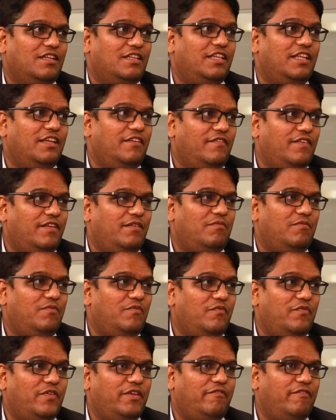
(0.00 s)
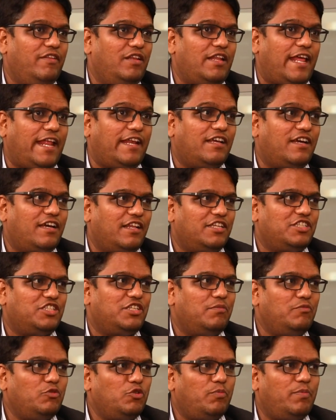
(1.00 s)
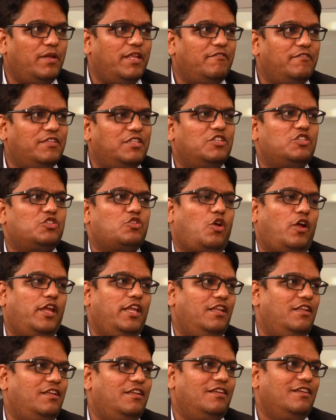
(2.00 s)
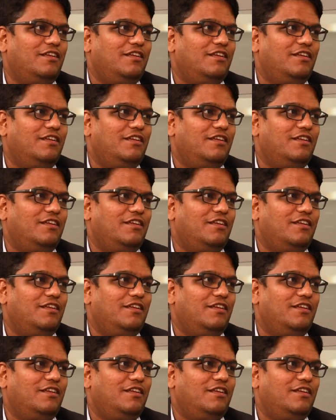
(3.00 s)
We will encourage them to play with the soil.